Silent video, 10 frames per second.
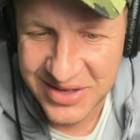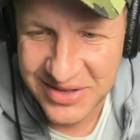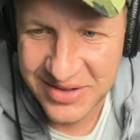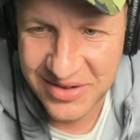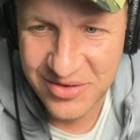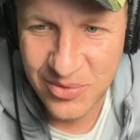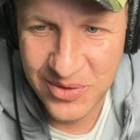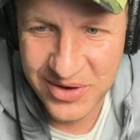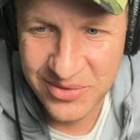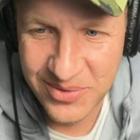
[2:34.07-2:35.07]
since
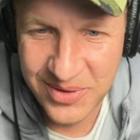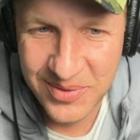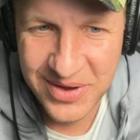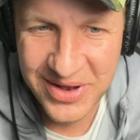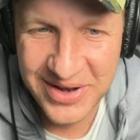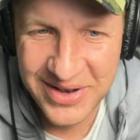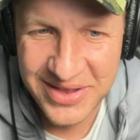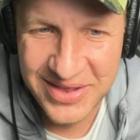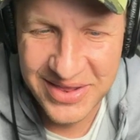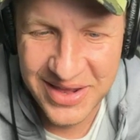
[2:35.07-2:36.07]
2021.
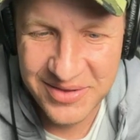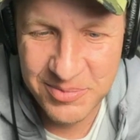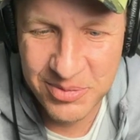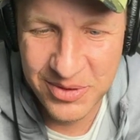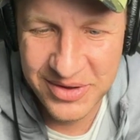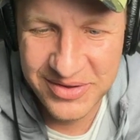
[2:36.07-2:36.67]
That's pretty